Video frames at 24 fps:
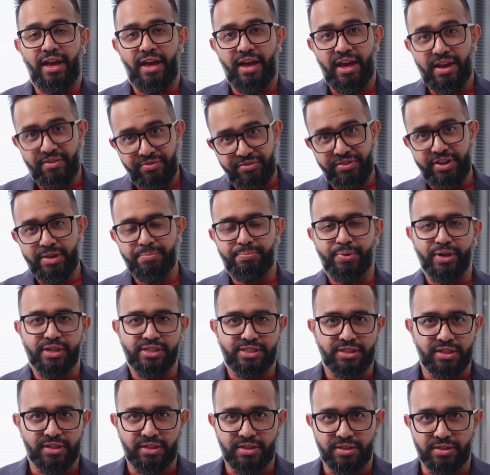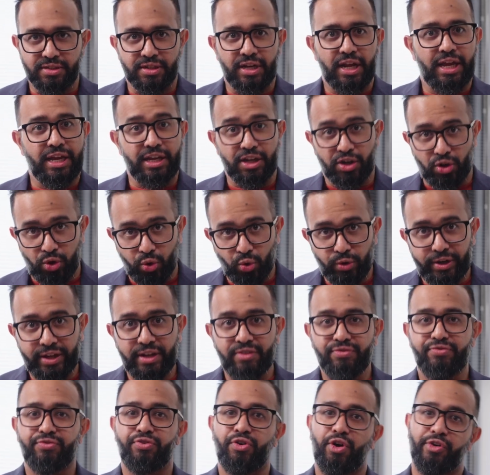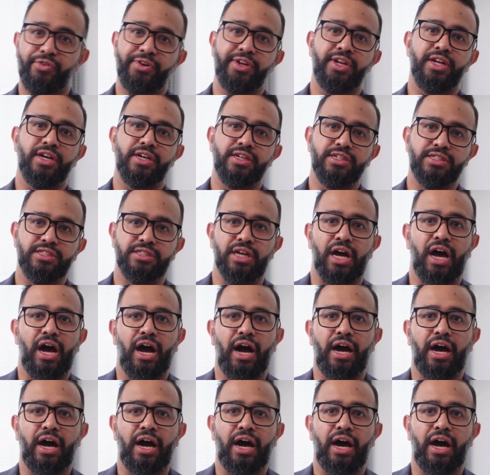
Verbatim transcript: Every person, including foreigners,